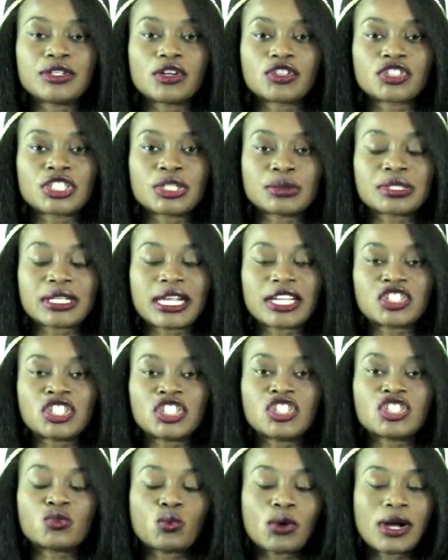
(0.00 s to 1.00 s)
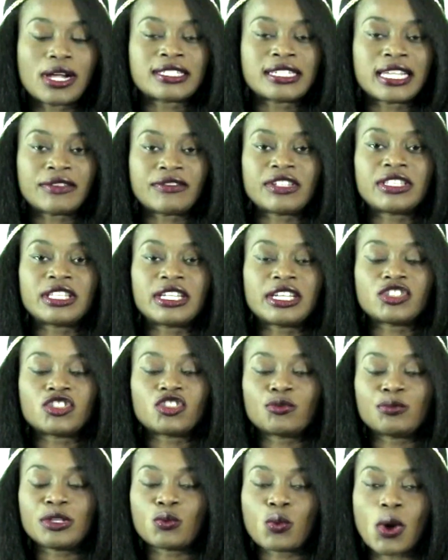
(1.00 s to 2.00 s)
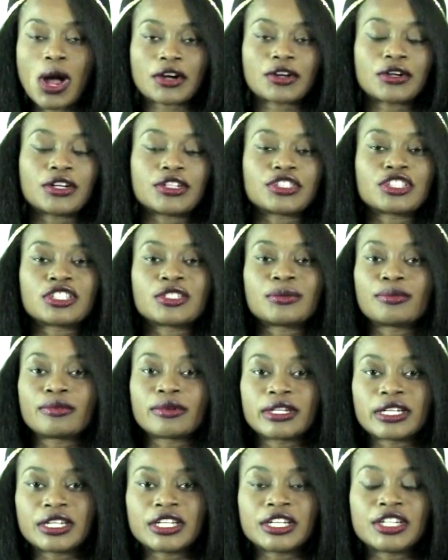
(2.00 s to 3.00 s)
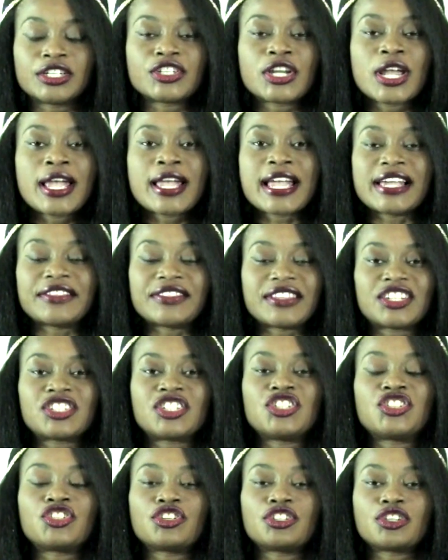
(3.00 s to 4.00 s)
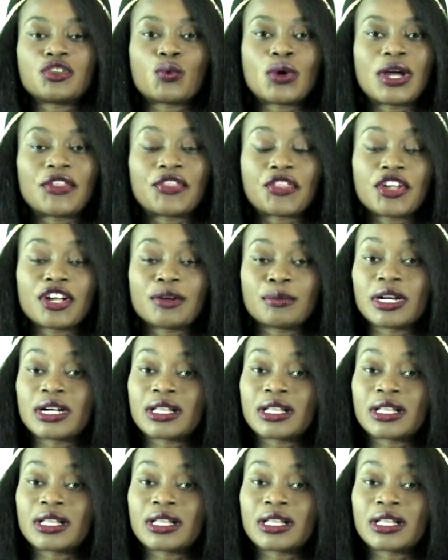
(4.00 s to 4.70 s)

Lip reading: you know, she was like, she just wants everything to be water under the bridge and that she shouldn't have went there.